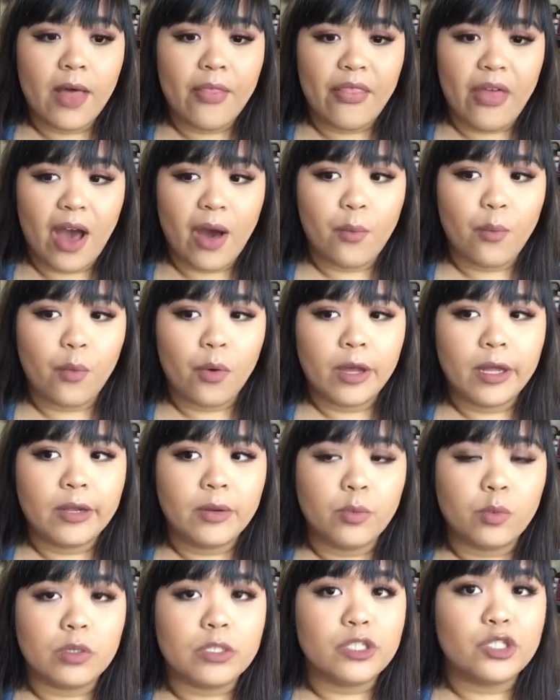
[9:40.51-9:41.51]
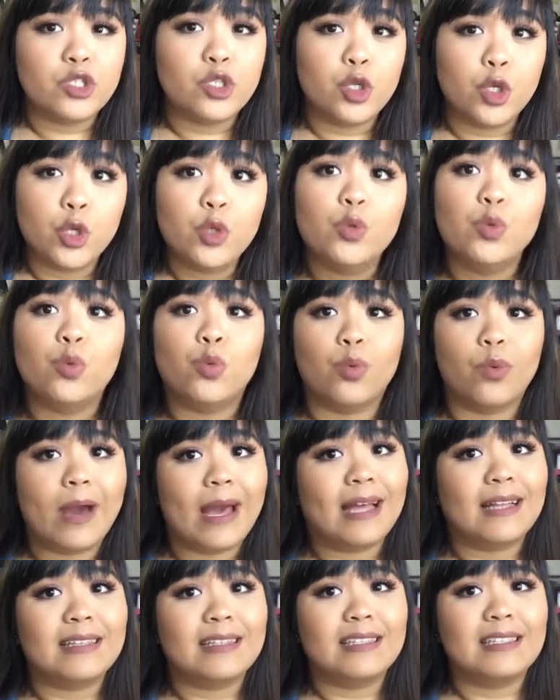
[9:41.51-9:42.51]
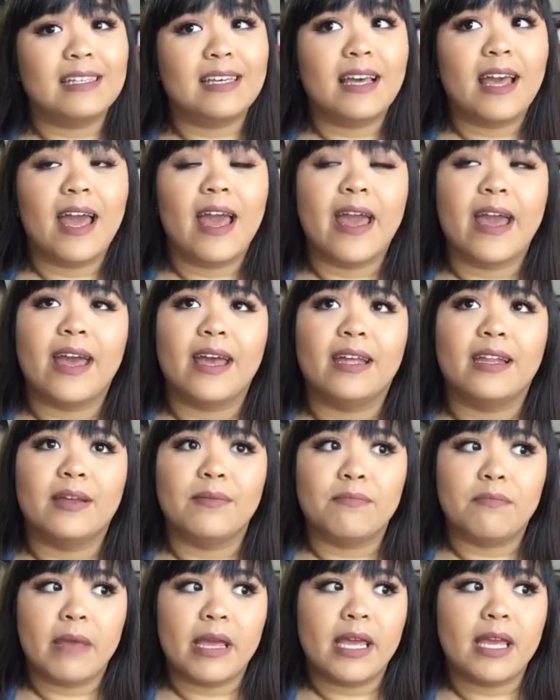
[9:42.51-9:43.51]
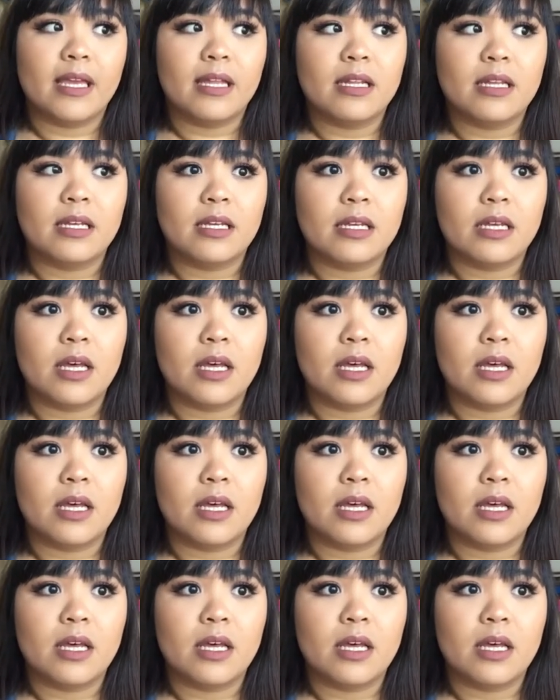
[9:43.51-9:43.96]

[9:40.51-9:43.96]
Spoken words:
That one was too wet and it made